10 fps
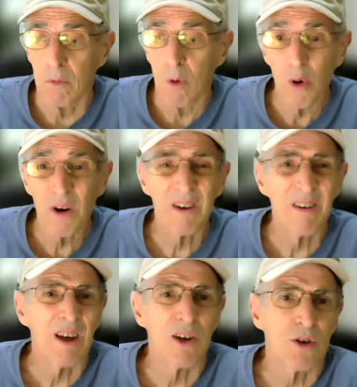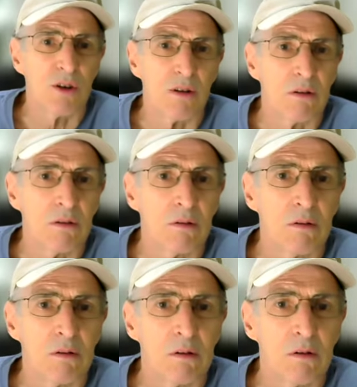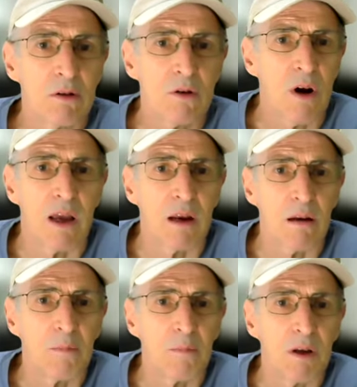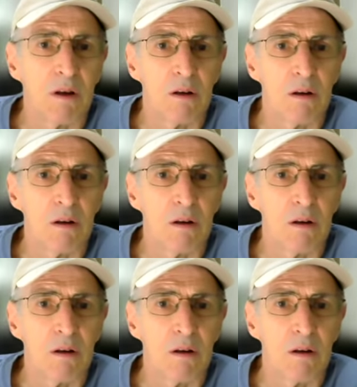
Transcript: orientation straight. I mean,